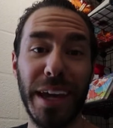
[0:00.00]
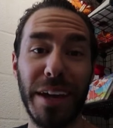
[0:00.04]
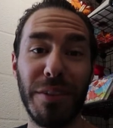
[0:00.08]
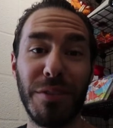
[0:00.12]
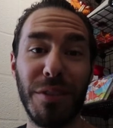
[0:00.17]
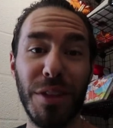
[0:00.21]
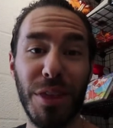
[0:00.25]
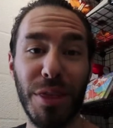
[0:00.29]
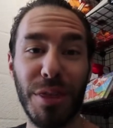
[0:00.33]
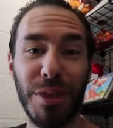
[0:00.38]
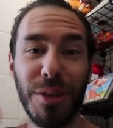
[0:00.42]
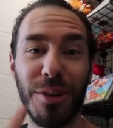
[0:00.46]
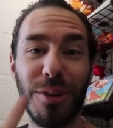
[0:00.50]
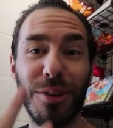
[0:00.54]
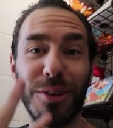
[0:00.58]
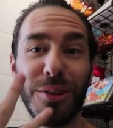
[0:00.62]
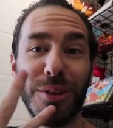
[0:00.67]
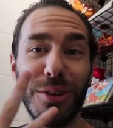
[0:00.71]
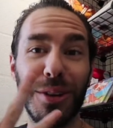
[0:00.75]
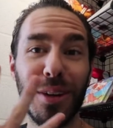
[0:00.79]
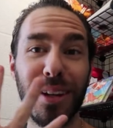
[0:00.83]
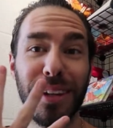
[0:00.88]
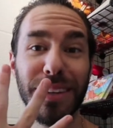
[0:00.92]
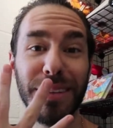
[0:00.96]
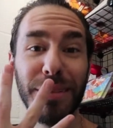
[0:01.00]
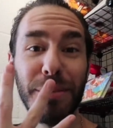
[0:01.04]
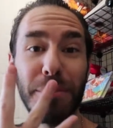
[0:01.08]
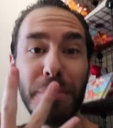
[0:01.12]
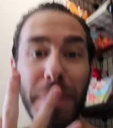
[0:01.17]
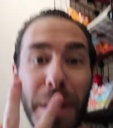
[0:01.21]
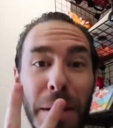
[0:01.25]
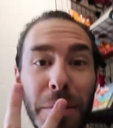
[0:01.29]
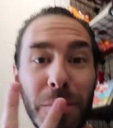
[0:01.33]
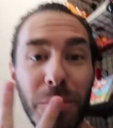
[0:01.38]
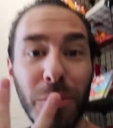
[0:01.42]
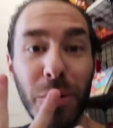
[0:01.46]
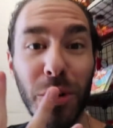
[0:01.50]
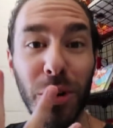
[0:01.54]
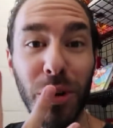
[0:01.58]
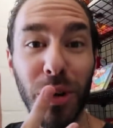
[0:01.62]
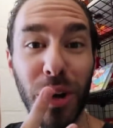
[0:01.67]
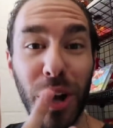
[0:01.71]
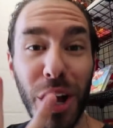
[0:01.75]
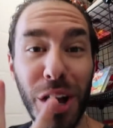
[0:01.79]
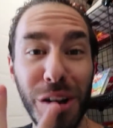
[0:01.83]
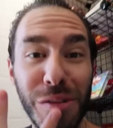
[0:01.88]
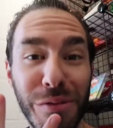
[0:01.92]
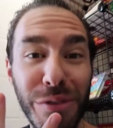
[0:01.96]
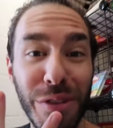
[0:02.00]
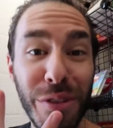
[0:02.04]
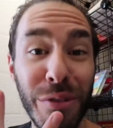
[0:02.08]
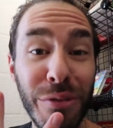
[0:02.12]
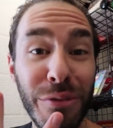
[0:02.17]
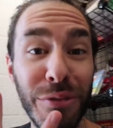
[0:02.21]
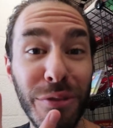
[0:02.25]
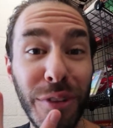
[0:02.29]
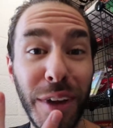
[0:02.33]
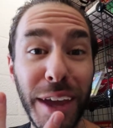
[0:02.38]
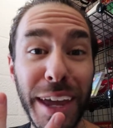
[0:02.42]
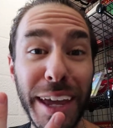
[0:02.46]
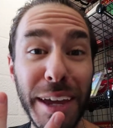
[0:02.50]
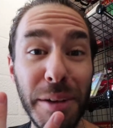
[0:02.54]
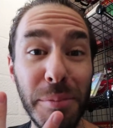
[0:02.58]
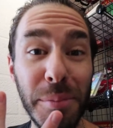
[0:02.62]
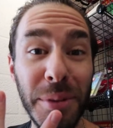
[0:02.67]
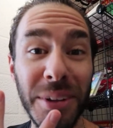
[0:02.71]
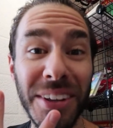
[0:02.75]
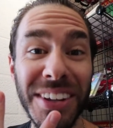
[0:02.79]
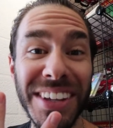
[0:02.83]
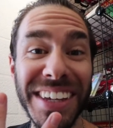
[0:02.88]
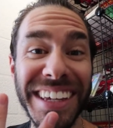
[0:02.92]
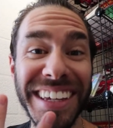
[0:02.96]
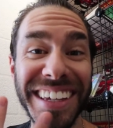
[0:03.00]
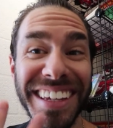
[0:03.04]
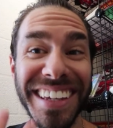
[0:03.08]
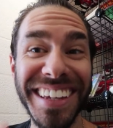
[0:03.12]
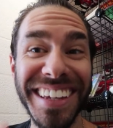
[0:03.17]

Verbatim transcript: have a third member of the family.